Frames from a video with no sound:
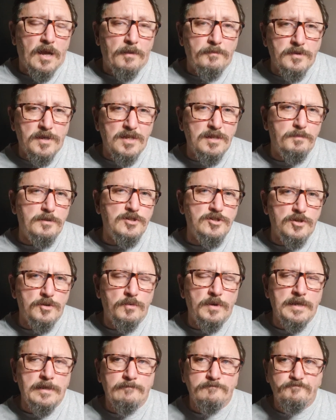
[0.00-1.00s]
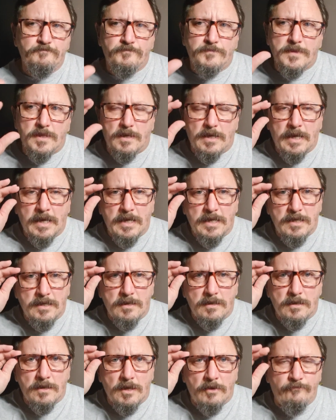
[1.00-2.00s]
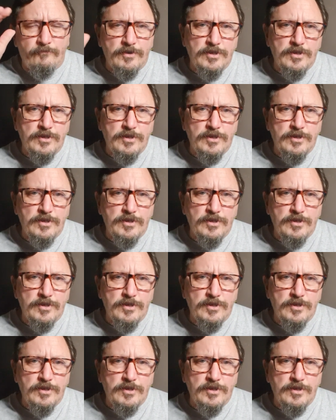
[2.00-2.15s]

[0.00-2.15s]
I'm going to be doing a